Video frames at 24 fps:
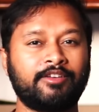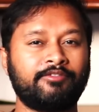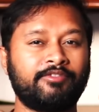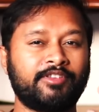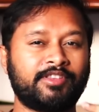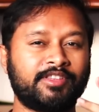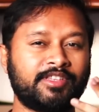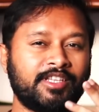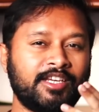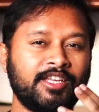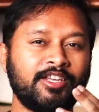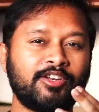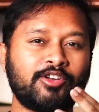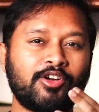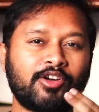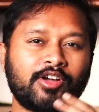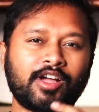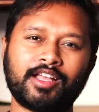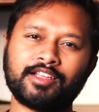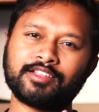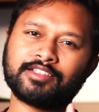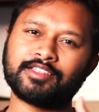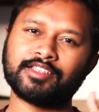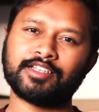With 3 wrong
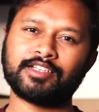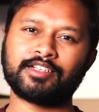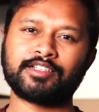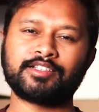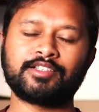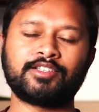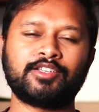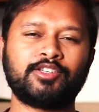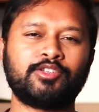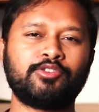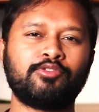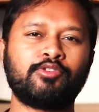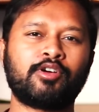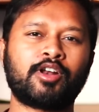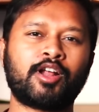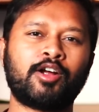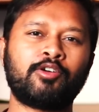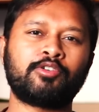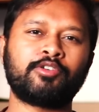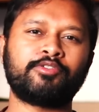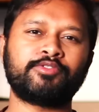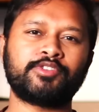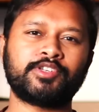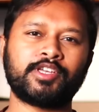answers, you are
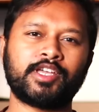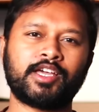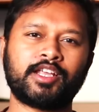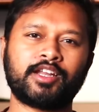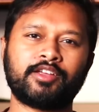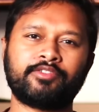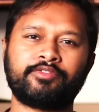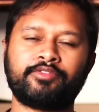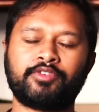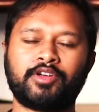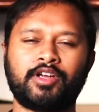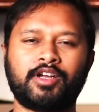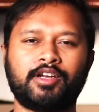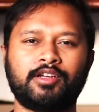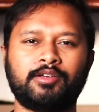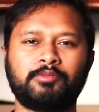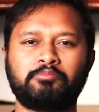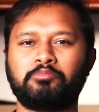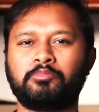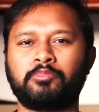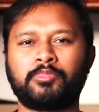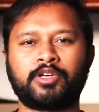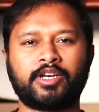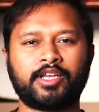out of JRF
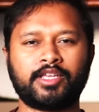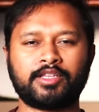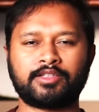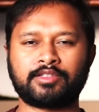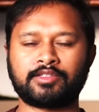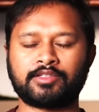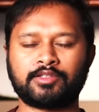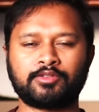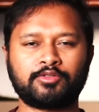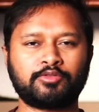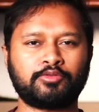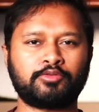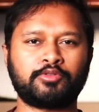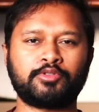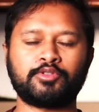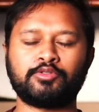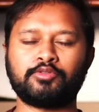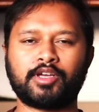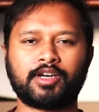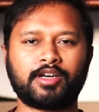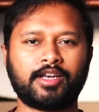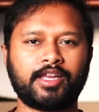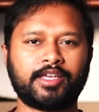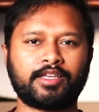race. So
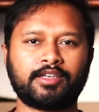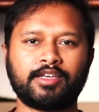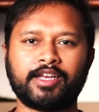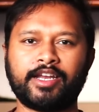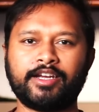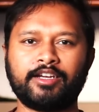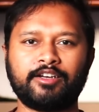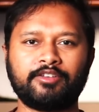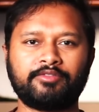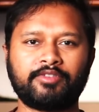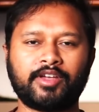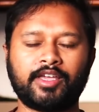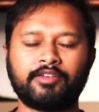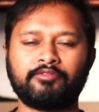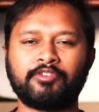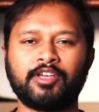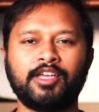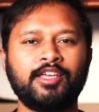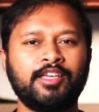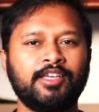you are like 95.